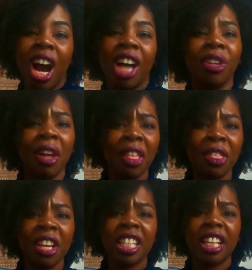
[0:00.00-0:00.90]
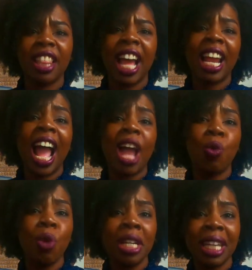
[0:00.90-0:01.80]
Another thing that I
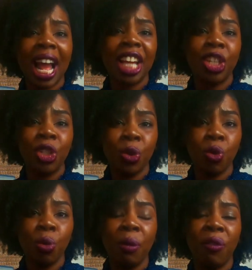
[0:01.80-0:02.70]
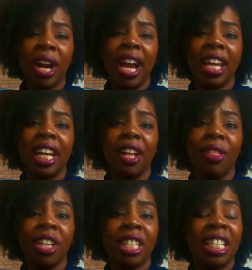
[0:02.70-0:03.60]
wish I knew before I had
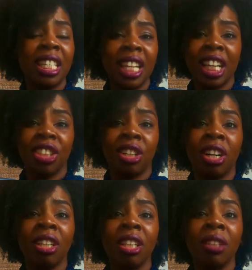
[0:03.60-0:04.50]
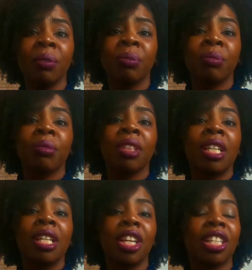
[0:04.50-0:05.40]
the C-section
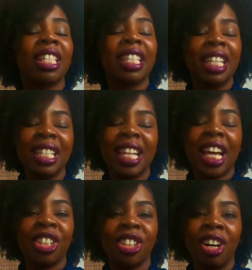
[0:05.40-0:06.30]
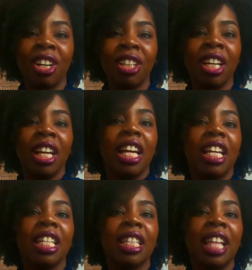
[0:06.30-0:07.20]
the C-section
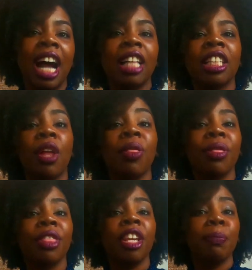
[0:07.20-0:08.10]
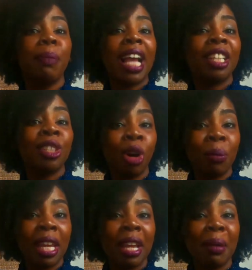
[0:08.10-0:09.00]
is that my
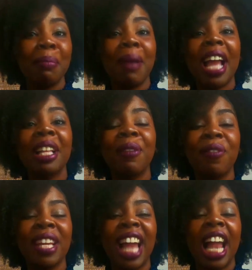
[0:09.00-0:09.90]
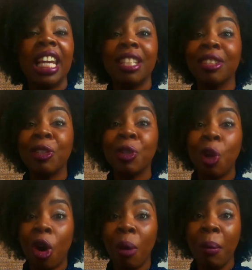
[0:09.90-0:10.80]
tummy might feel a little
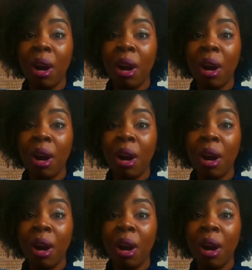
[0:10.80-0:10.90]
numb